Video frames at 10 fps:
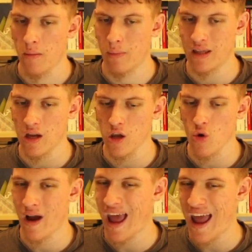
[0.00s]
But here
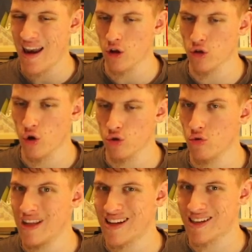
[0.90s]
you cannot go to
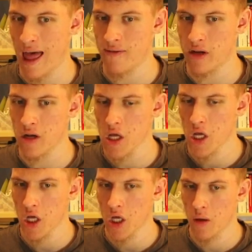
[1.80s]
d7
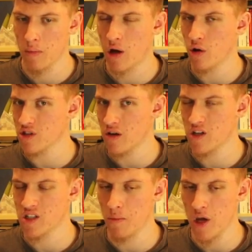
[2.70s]
because there
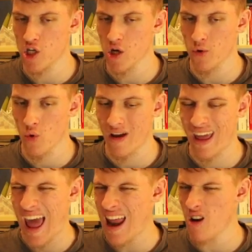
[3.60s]
is the bishop, you
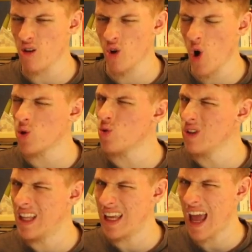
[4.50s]
cannot go to
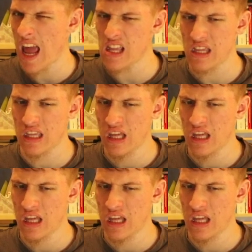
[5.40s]
d8.